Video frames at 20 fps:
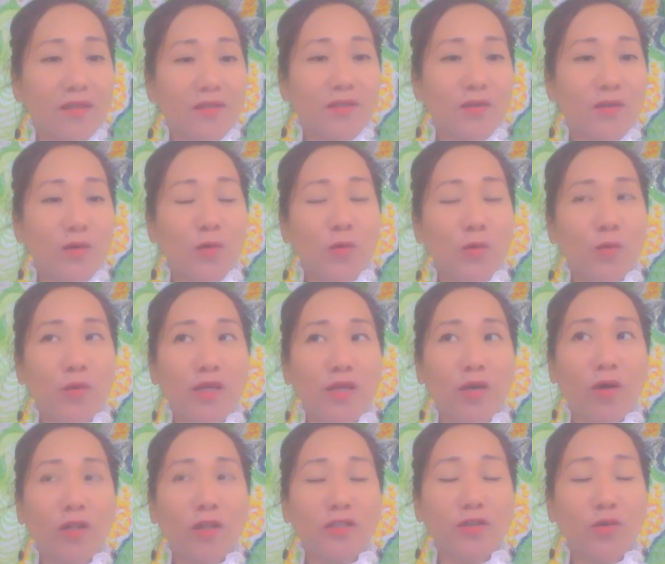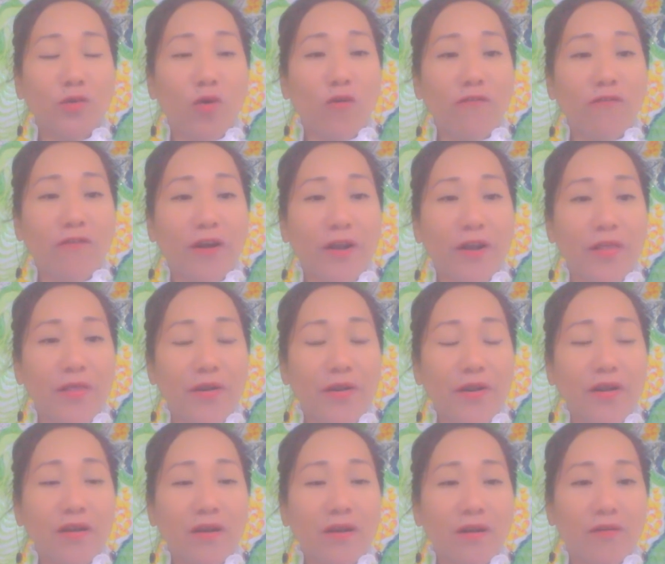So we also go
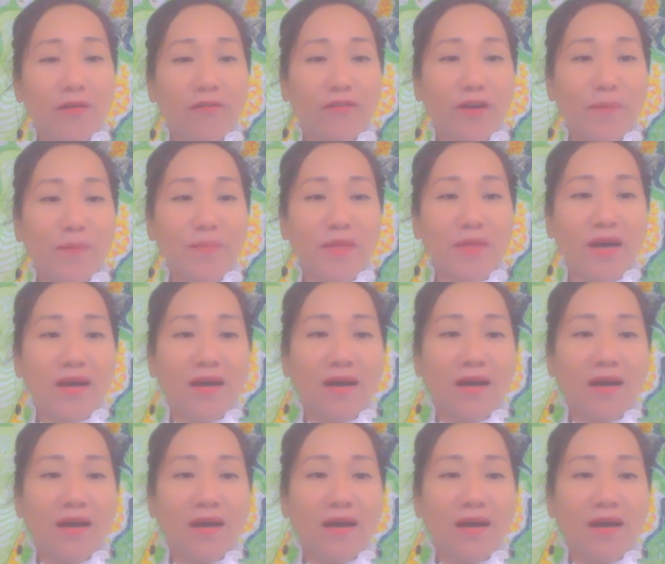further from